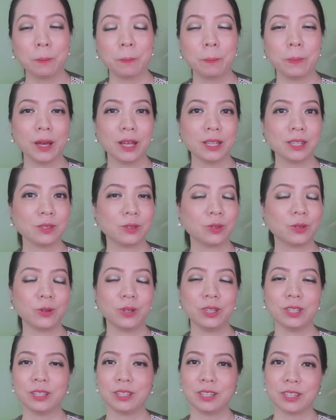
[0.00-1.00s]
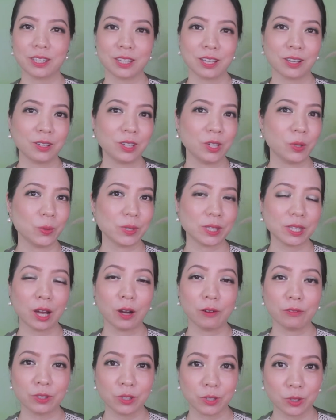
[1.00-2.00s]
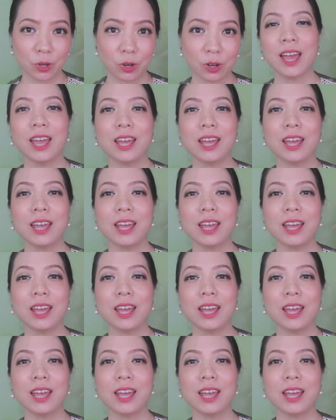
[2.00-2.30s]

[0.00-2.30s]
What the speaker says: but during the discount it was out of stock.